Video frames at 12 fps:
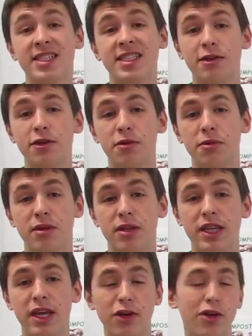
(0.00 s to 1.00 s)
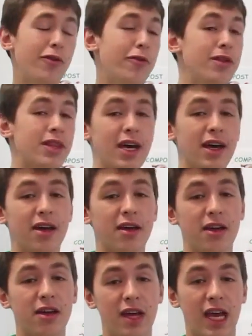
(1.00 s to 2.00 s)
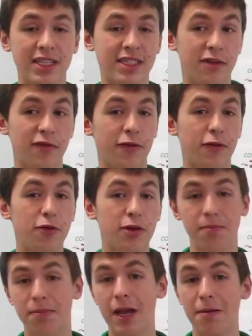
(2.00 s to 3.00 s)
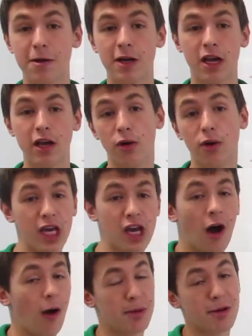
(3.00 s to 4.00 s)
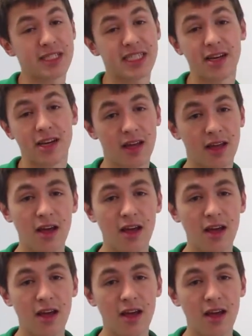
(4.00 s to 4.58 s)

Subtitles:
so now you know that extra food and paper can go in composting,